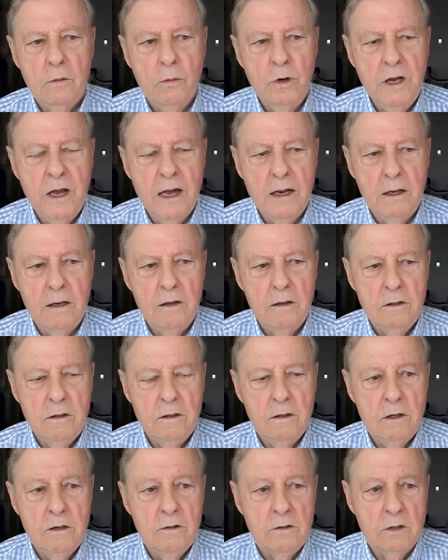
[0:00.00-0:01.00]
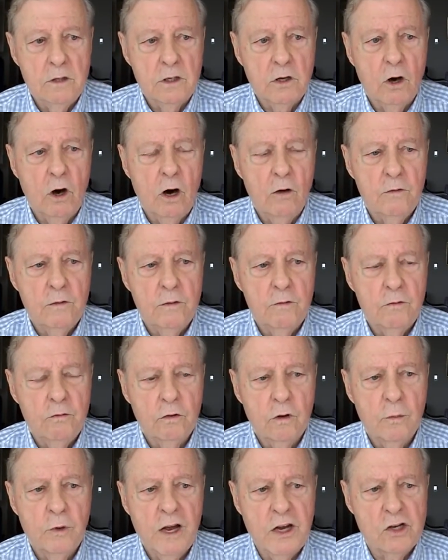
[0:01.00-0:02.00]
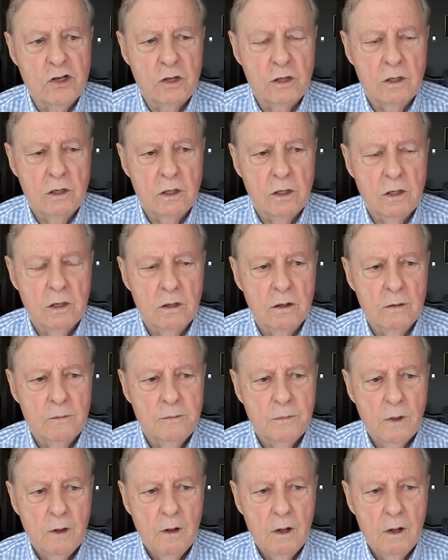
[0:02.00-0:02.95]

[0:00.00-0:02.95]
We had, you took off in formation and uh,